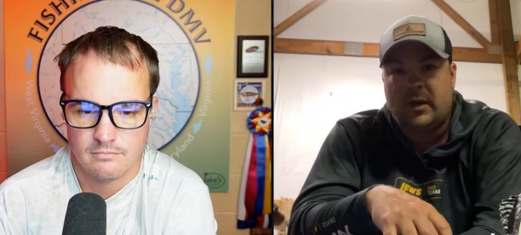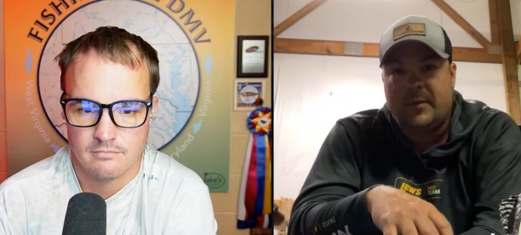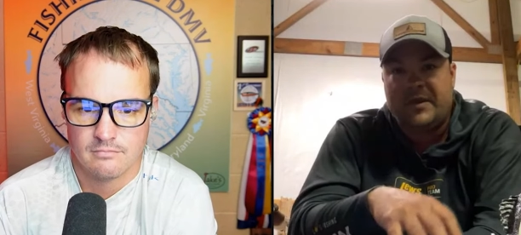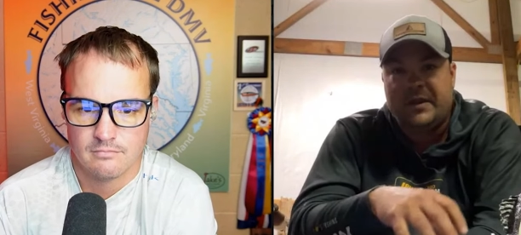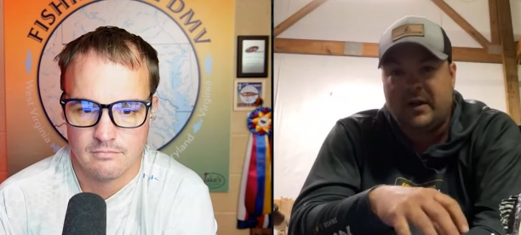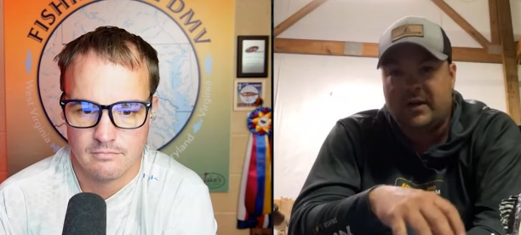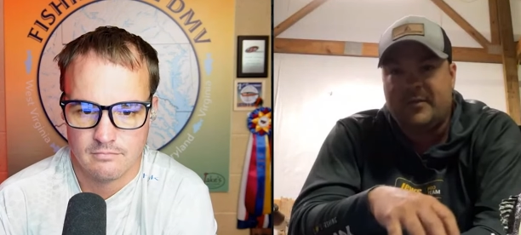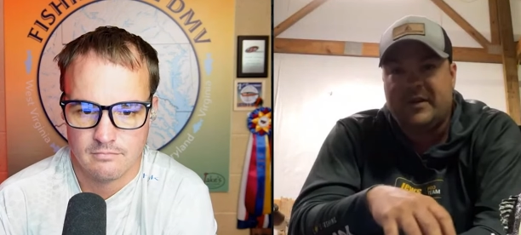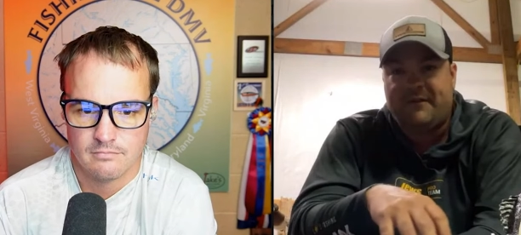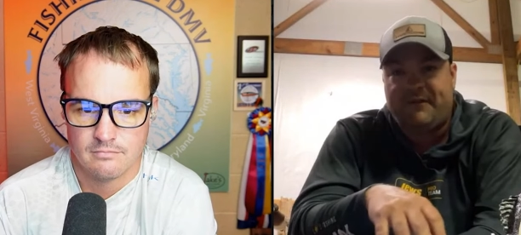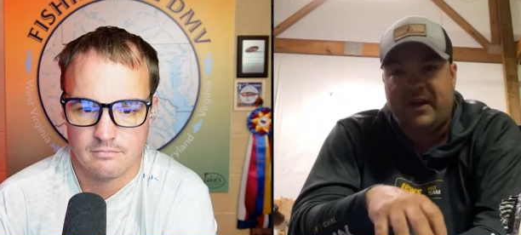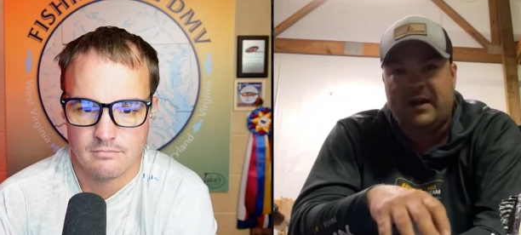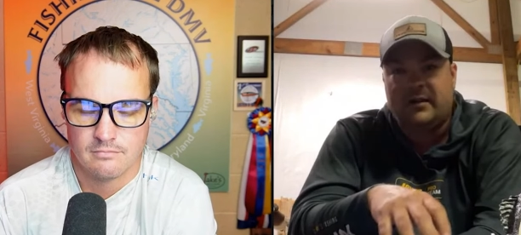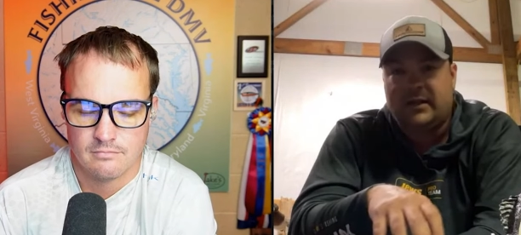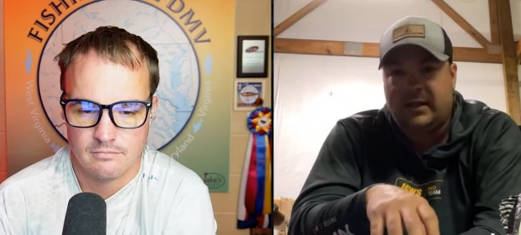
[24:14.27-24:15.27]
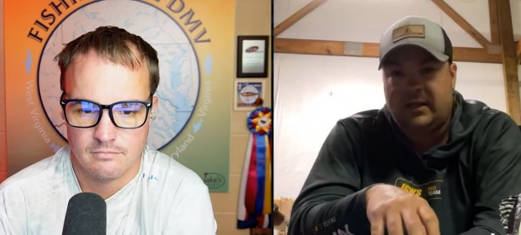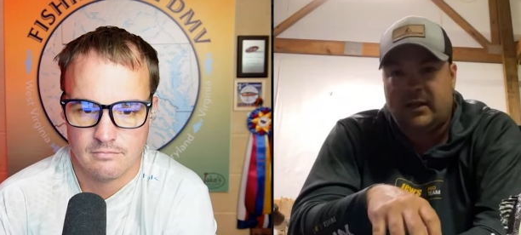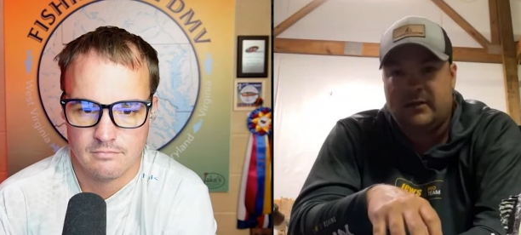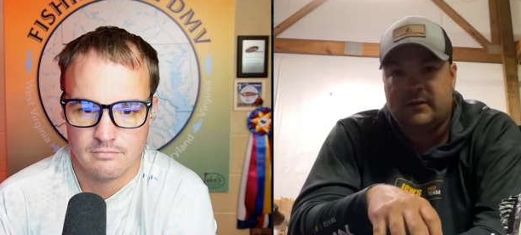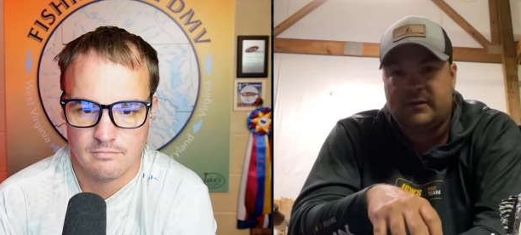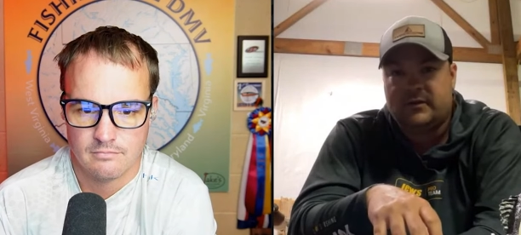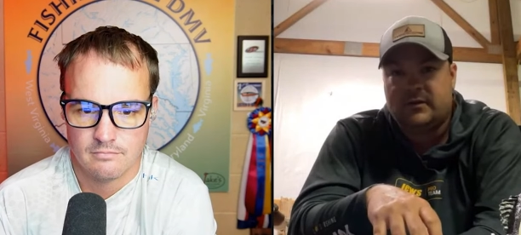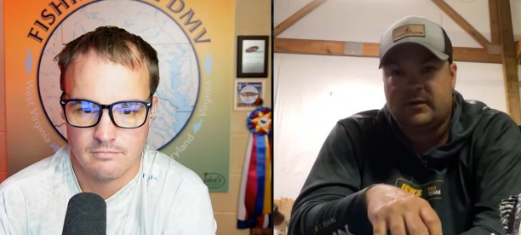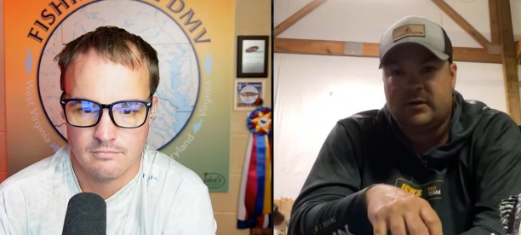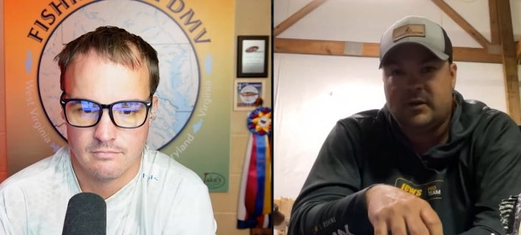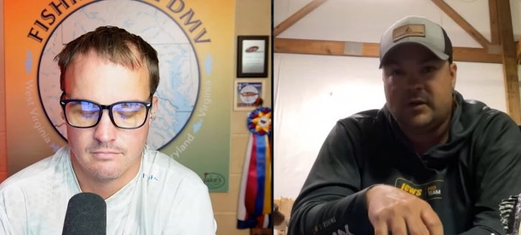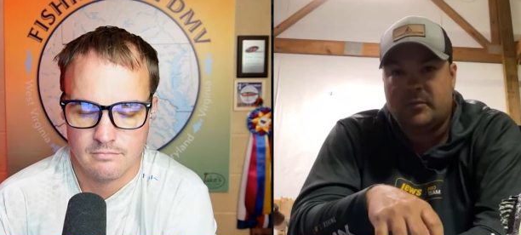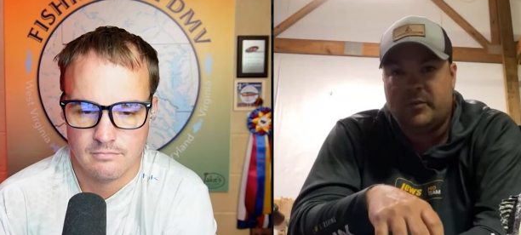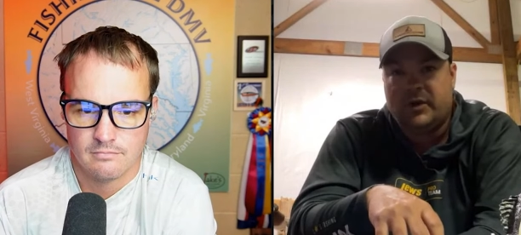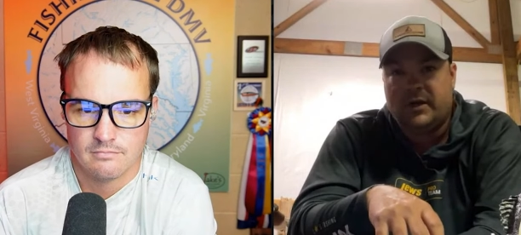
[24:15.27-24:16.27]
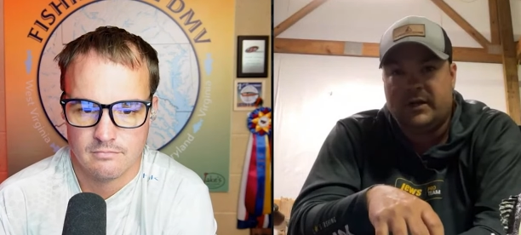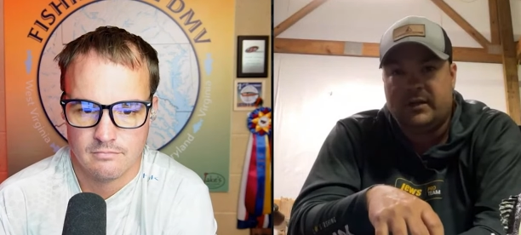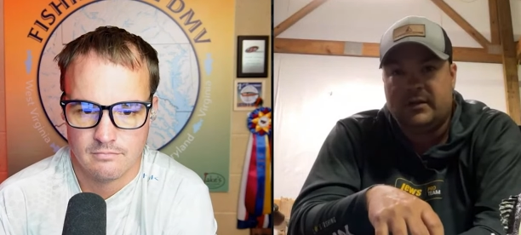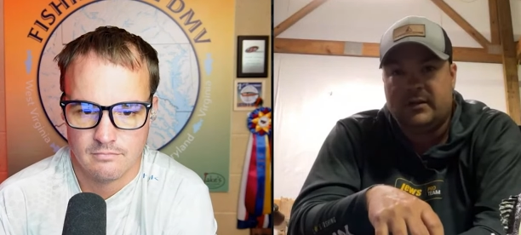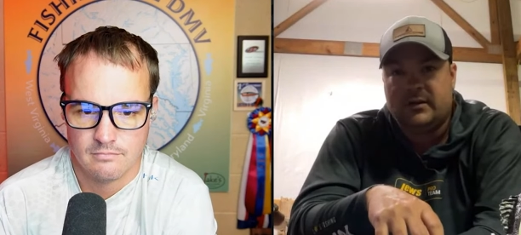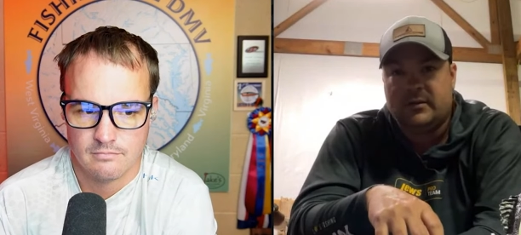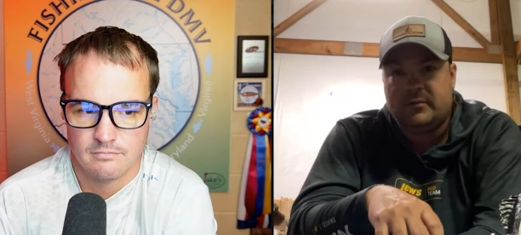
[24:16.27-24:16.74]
Speaker 1: I mean, they're going to be fairly close, but